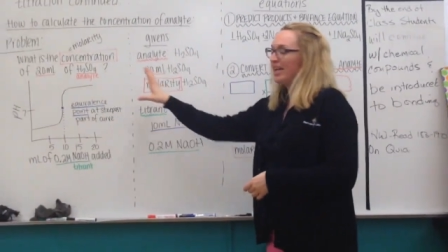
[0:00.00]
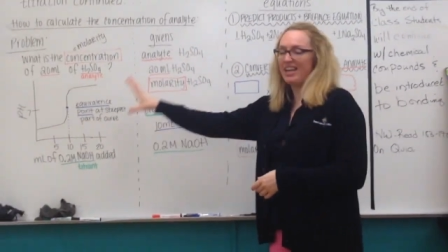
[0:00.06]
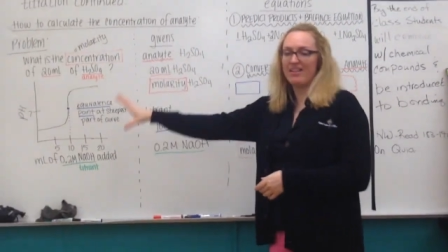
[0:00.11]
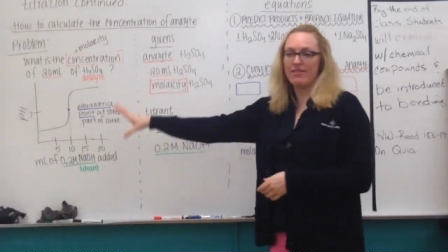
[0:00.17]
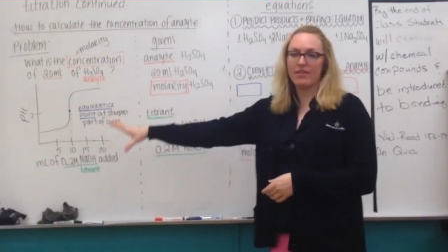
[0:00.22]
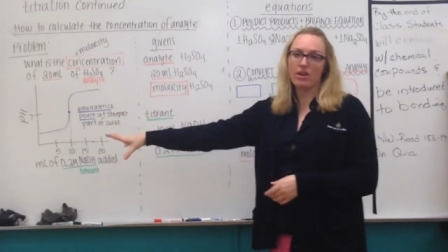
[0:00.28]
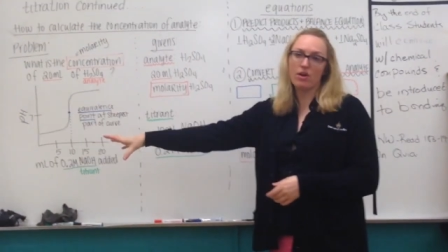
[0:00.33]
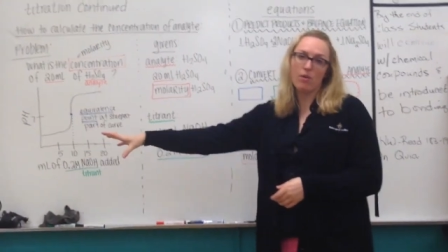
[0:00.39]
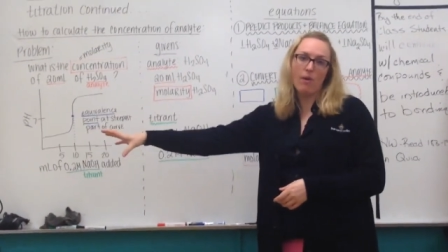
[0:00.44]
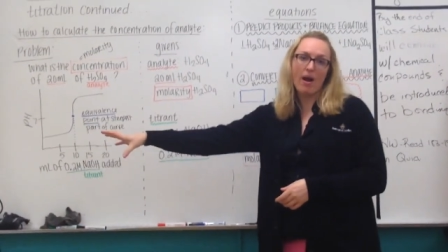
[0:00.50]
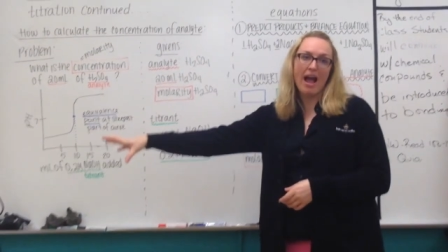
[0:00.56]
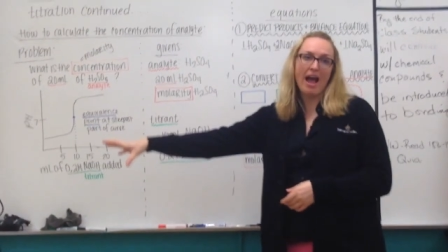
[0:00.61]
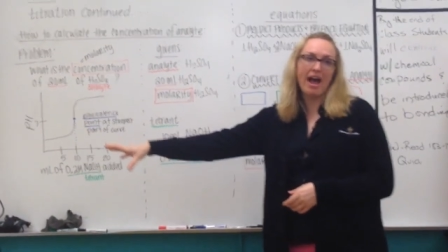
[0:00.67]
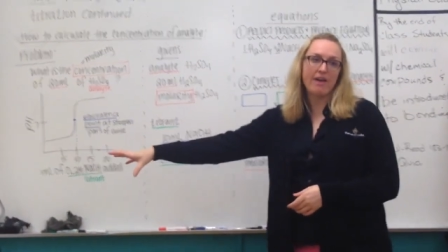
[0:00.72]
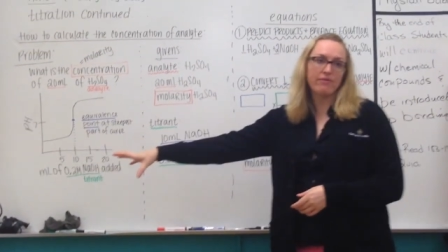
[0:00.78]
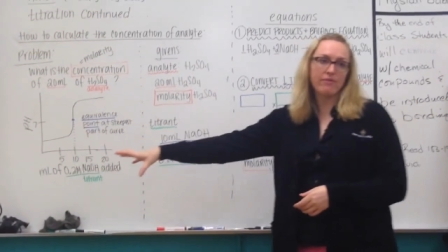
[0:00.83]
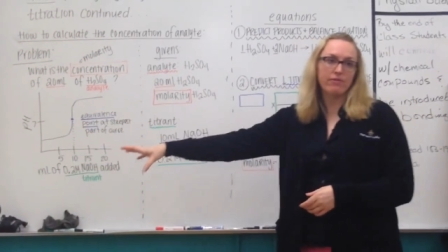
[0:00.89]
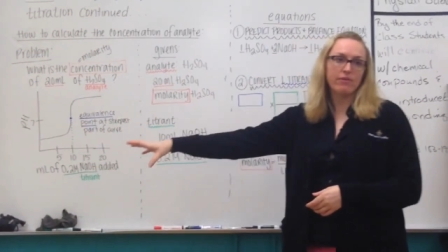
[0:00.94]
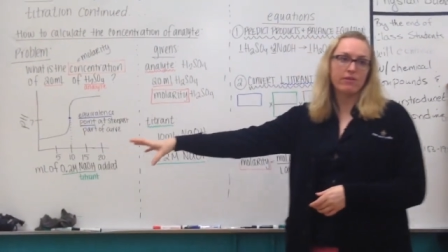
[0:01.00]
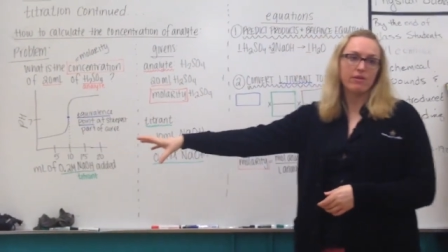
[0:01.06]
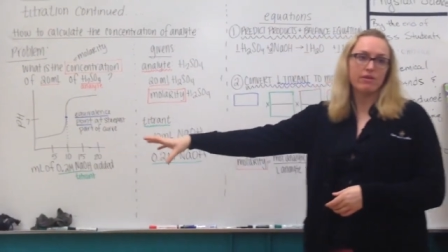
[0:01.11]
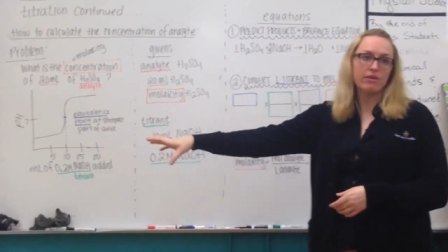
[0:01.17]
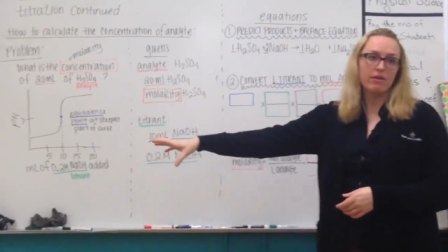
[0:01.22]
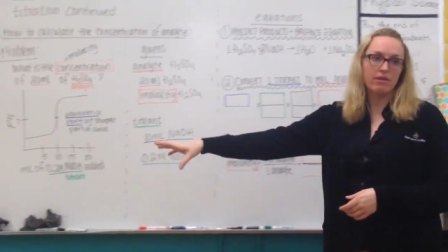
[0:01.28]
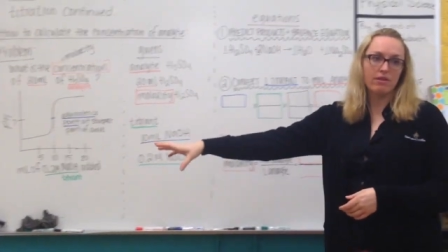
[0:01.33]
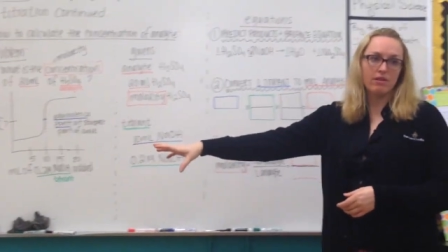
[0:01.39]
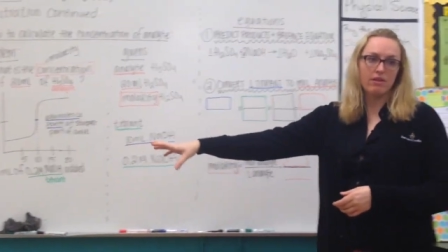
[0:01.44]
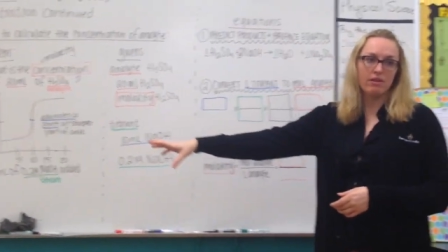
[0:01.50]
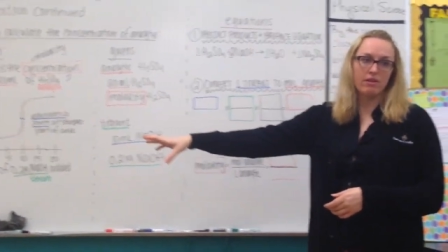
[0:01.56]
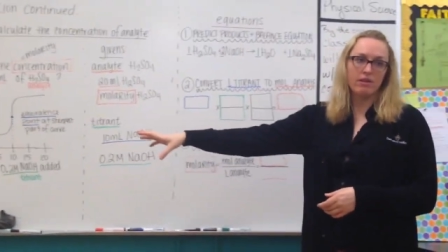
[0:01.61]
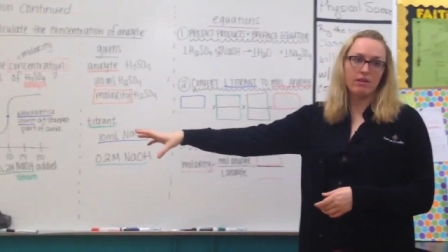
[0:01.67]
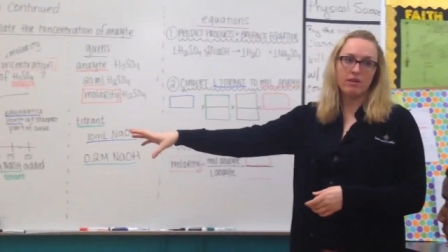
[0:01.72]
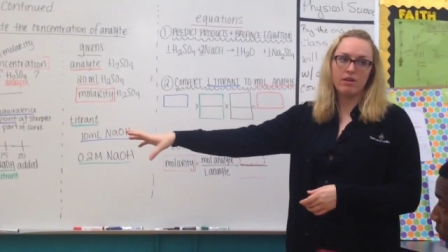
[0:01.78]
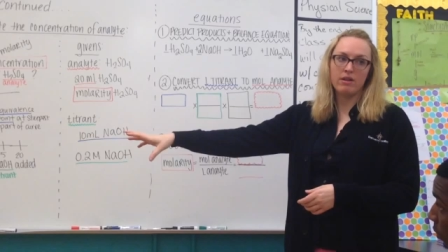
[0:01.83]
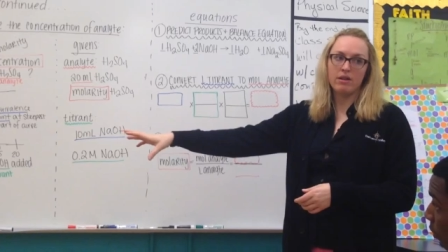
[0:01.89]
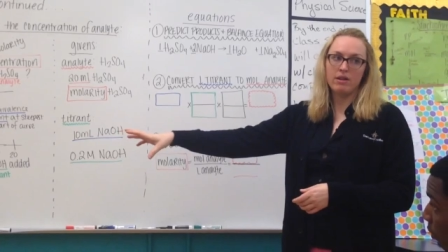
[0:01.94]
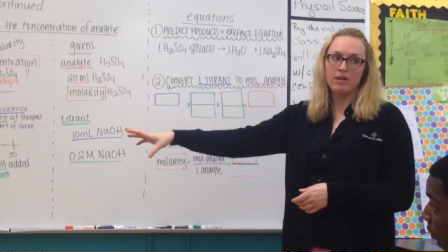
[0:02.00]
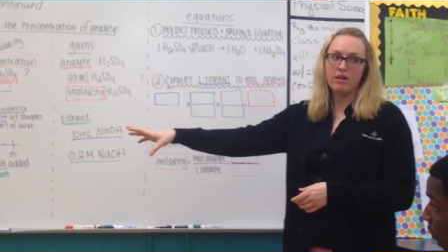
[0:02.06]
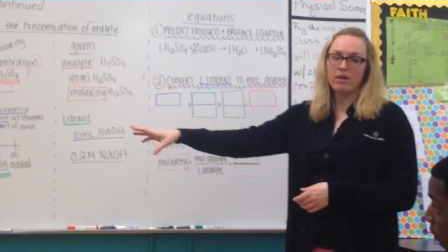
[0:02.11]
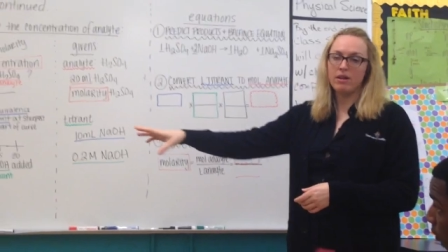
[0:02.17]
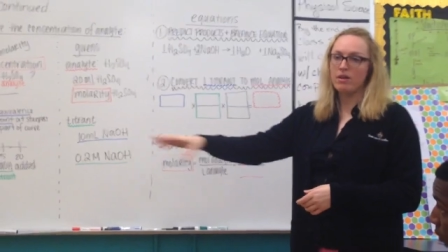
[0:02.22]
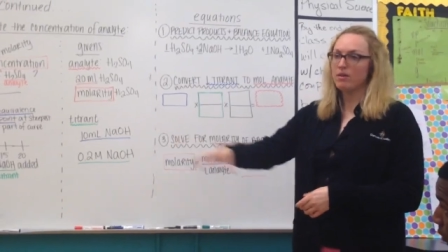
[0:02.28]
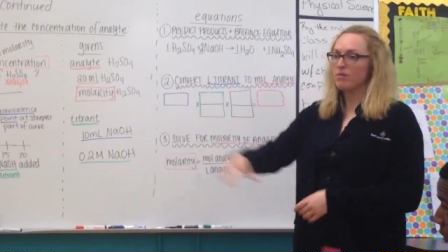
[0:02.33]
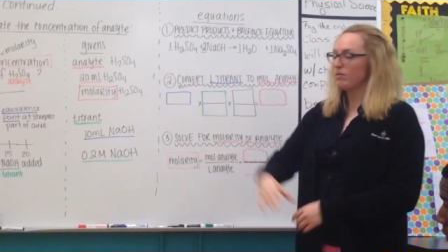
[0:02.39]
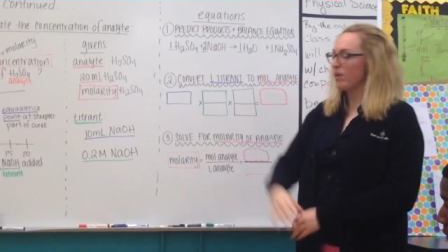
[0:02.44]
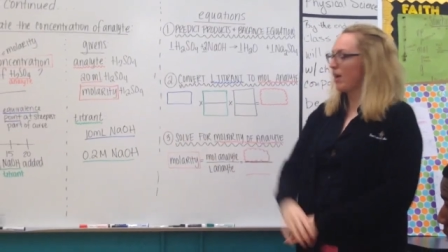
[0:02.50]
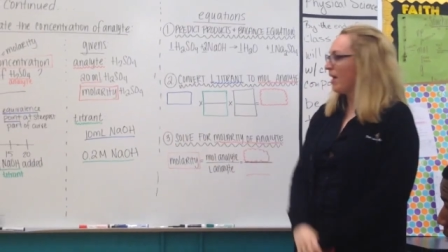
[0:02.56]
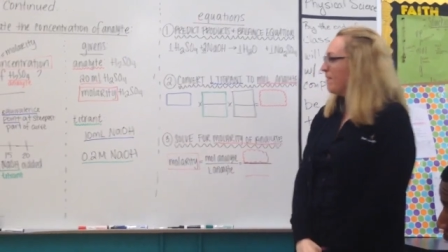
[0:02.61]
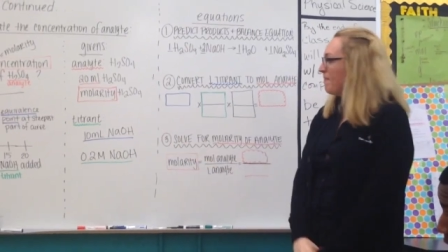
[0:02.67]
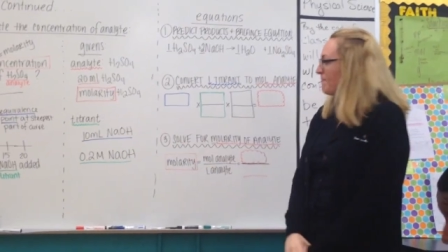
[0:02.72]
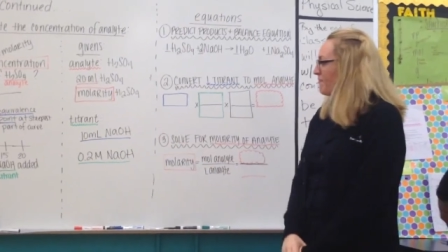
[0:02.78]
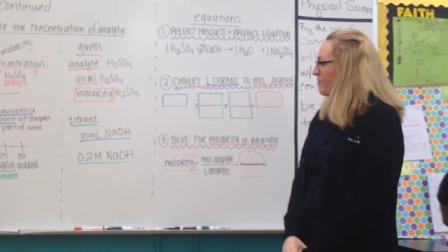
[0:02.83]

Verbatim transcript: in the graph. Okay?